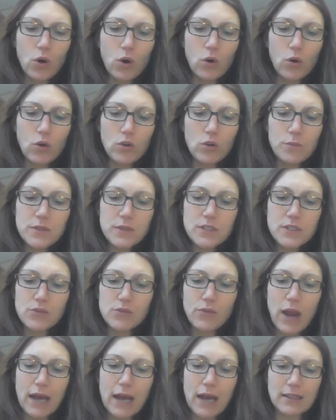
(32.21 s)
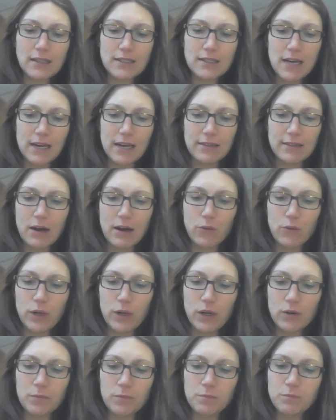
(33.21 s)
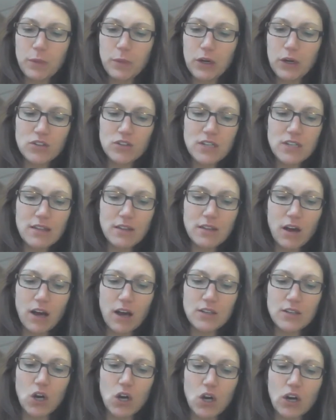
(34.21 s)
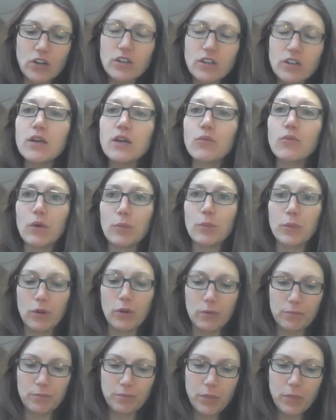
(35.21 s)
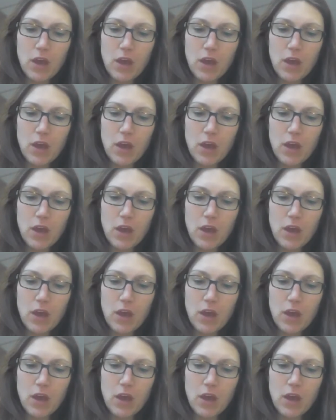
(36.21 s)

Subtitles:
Old Mrs. Radley died that winter, but her death caused hardly a ripple.